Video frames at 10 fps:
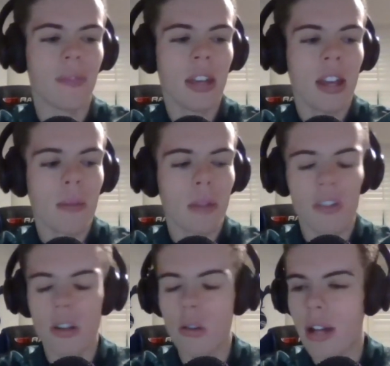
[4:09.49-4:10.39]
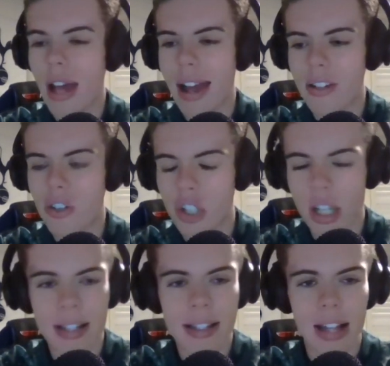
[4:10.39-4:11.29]
But if you look at
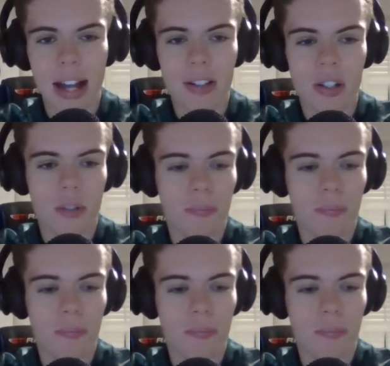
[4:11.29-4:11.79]
XG stats,